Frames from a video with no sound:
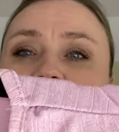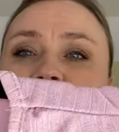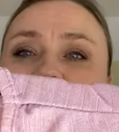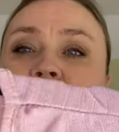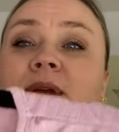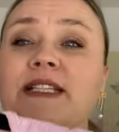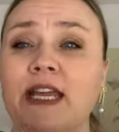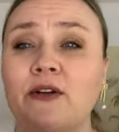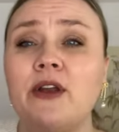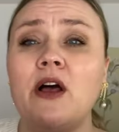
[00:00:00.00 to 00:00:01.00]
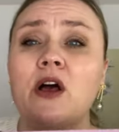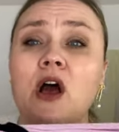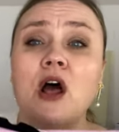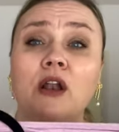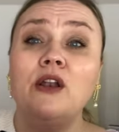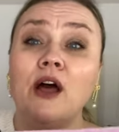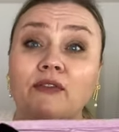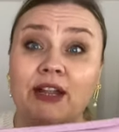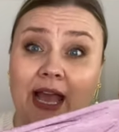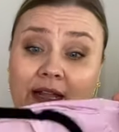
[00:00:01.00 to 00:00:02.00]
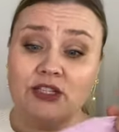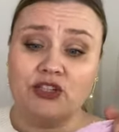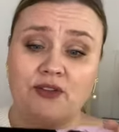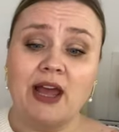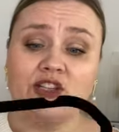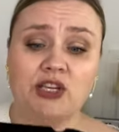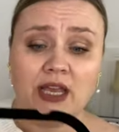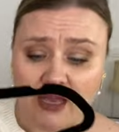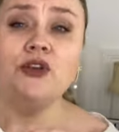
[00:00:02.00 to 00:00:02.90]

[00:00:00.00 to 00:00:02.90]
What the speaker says: ribbed material. Lovely and stretchy.